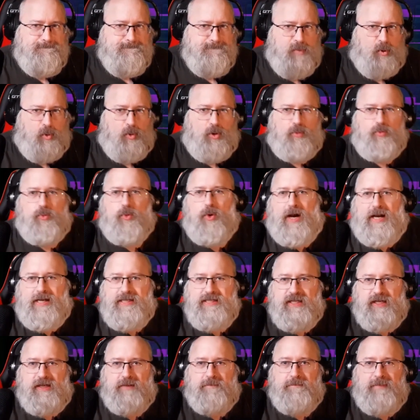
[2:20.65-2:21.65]
Or why
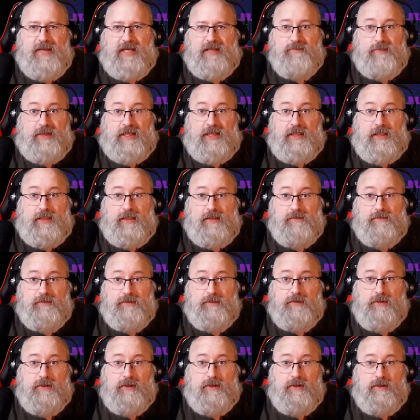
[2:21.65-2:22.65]
did it make me
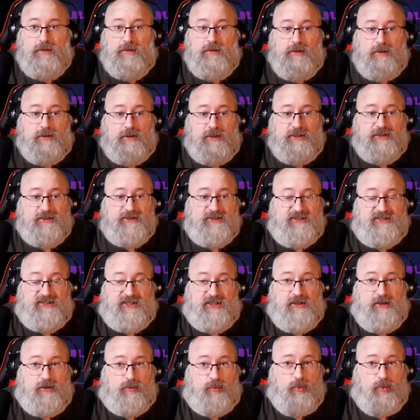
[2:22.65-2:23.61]
consider